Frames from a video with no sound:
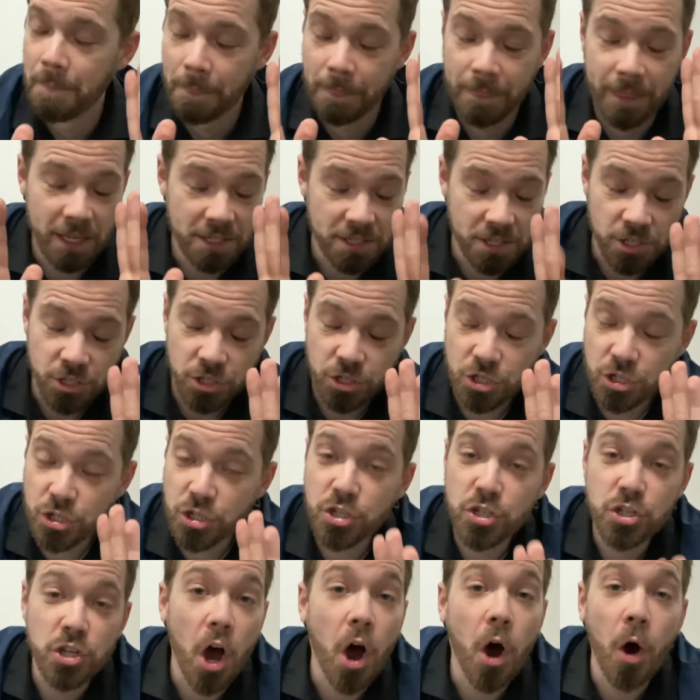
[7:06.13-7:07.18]
This is
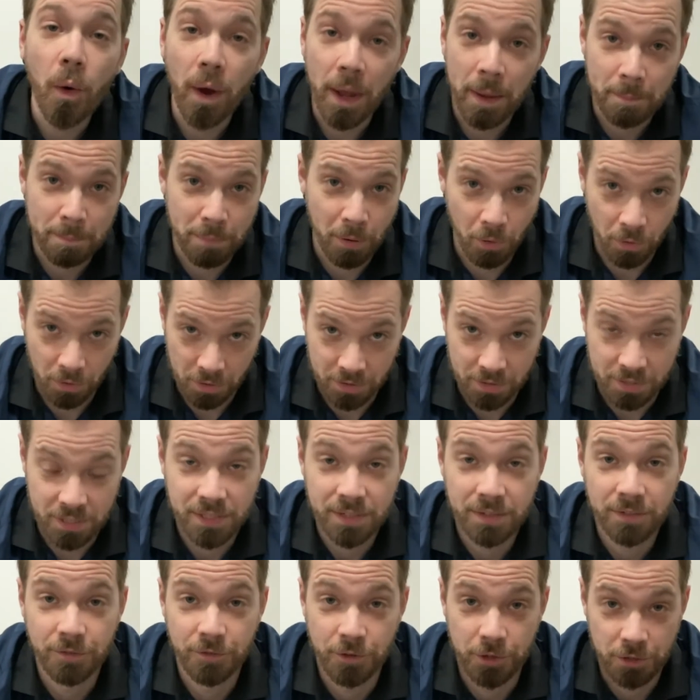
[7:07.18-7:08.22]
so important
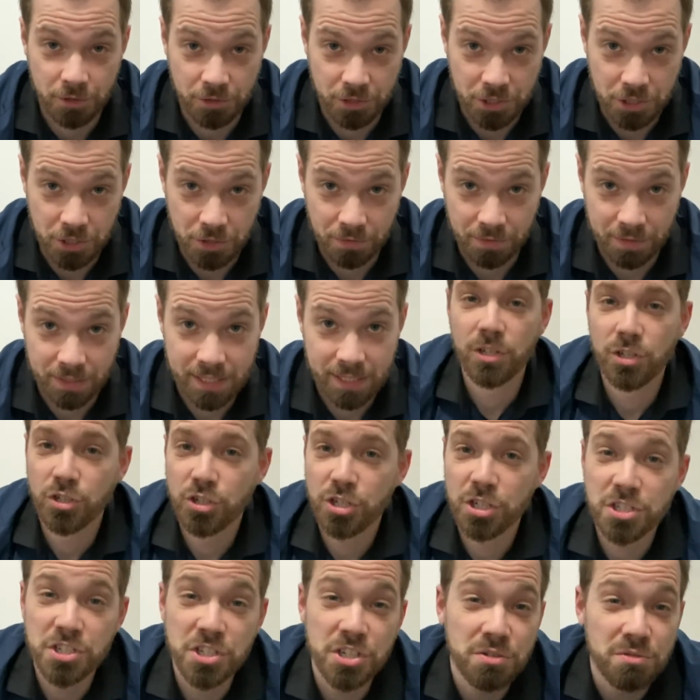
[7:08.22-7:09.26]
for your students.
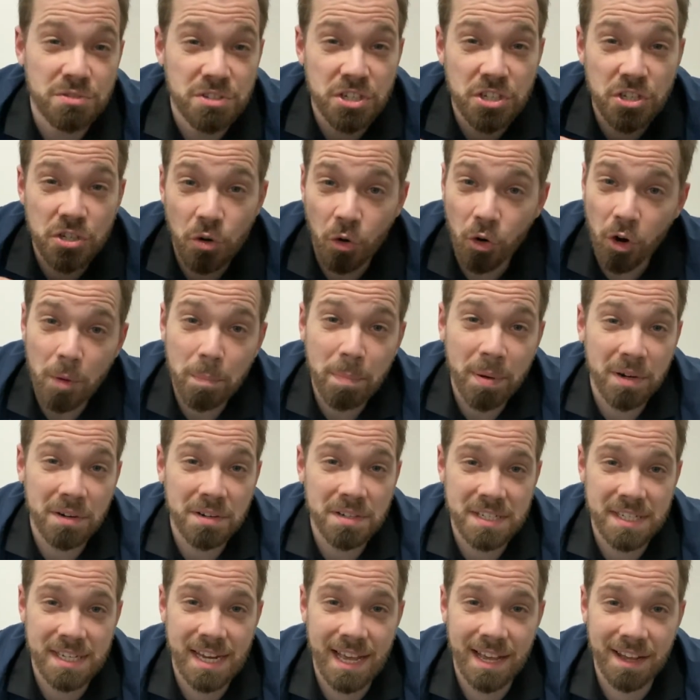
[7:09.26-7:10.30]
Just use your
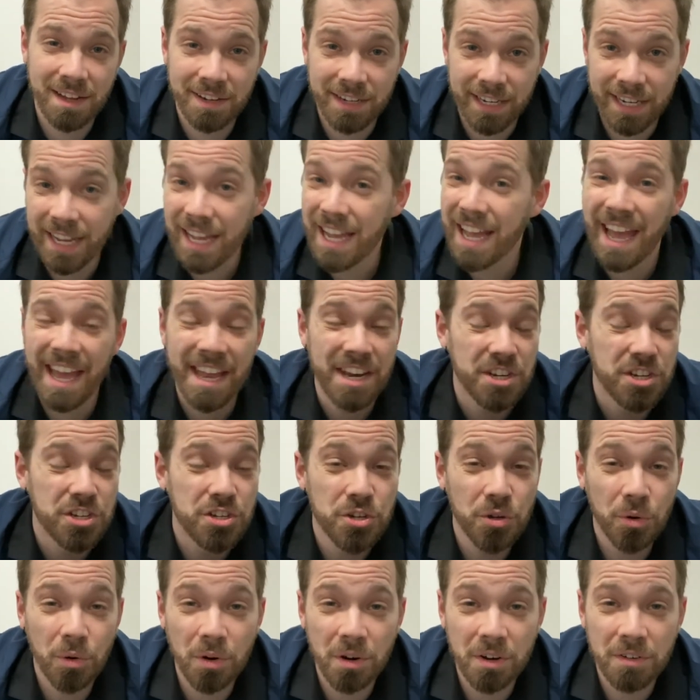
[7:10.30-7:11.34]
personality and
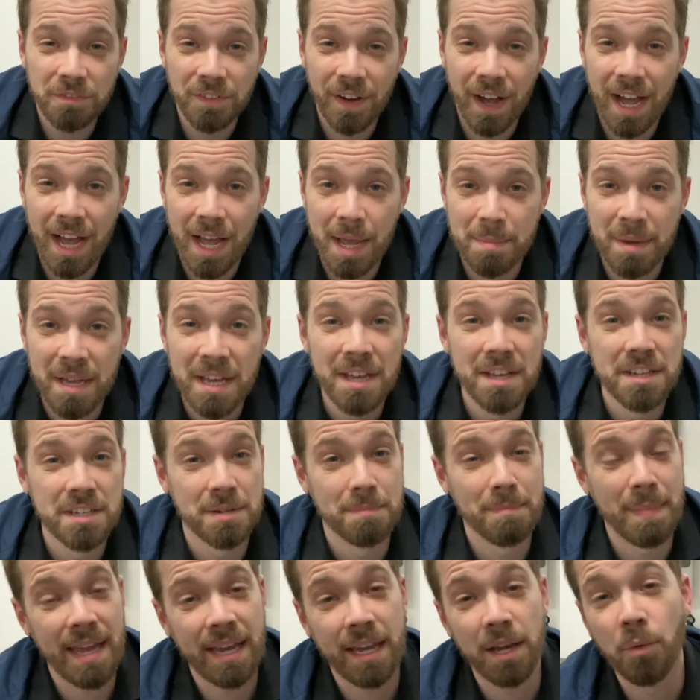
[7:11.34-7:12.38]
your vibe to
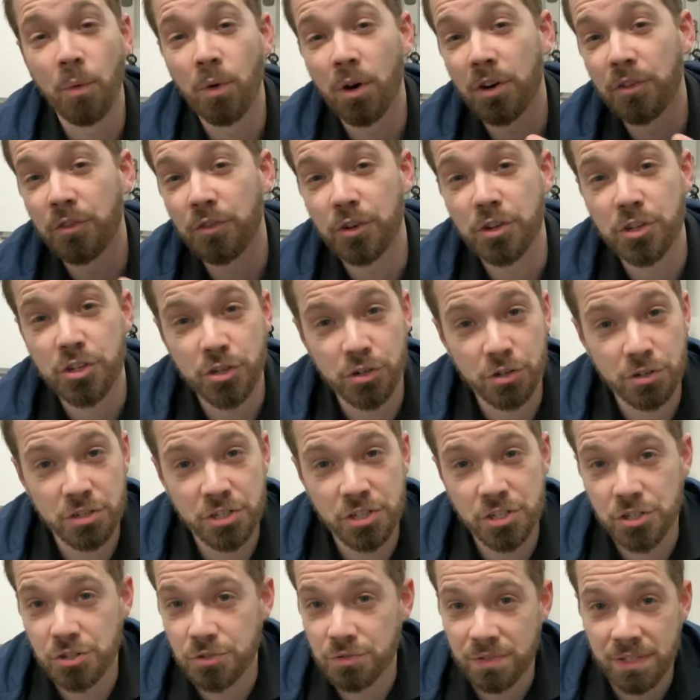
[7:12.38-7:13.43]
make it work for your
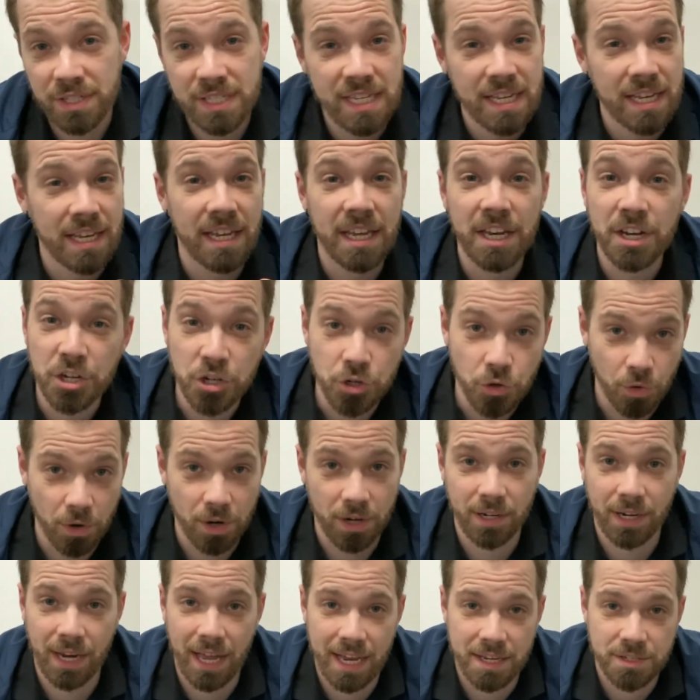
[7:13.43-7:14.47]
students in your
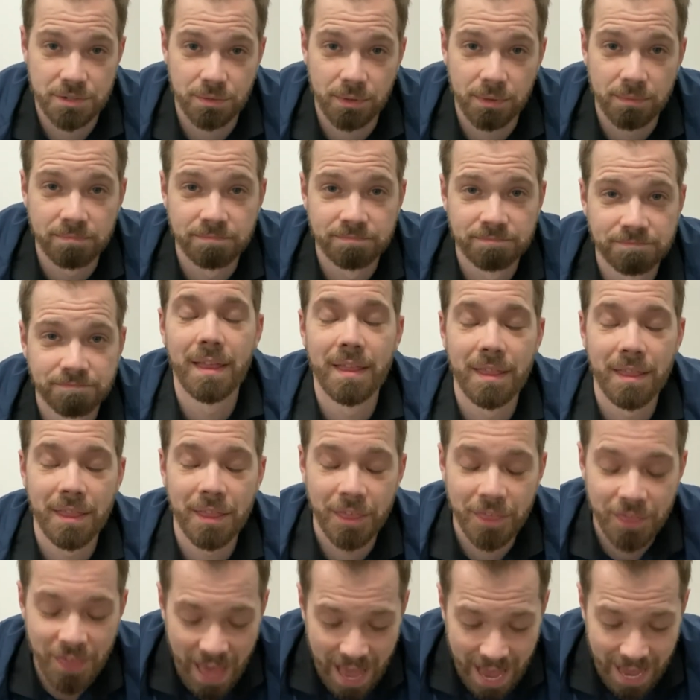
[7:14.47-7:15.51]
classroom.
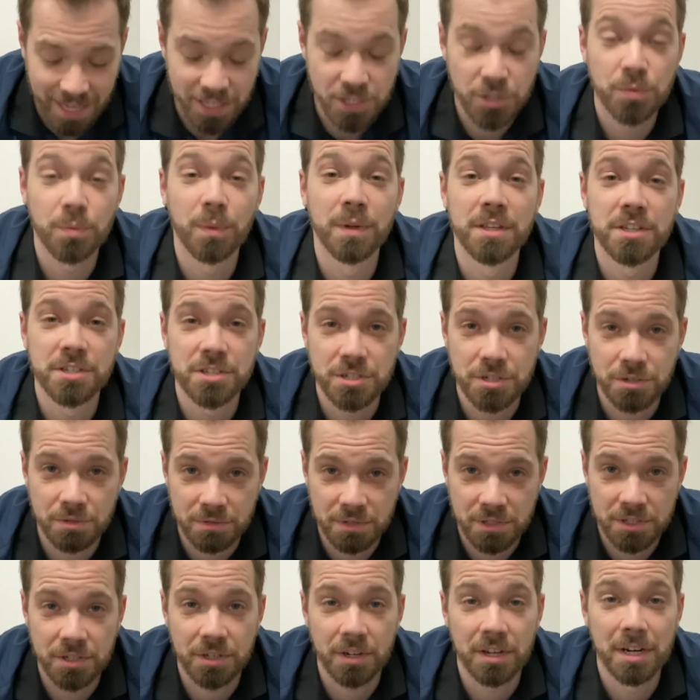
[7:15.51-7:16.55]
That's when the
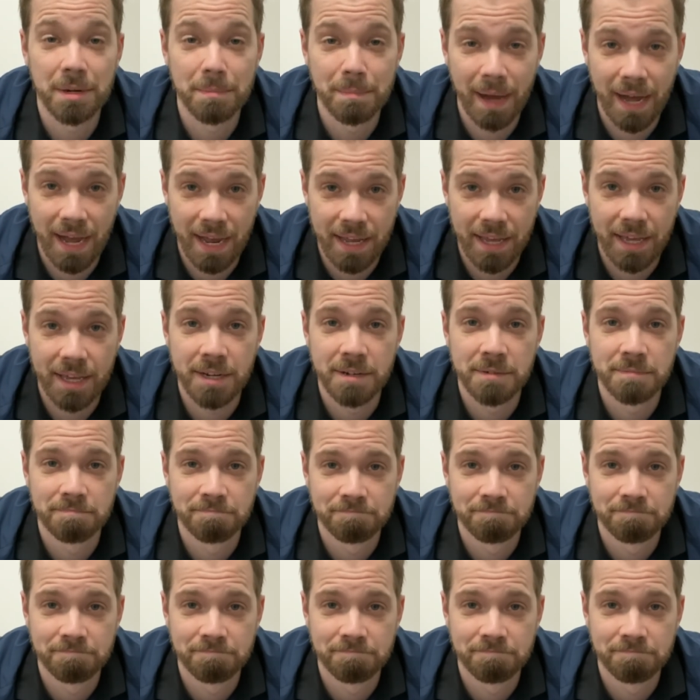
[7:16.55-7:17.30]
students are going to buy in.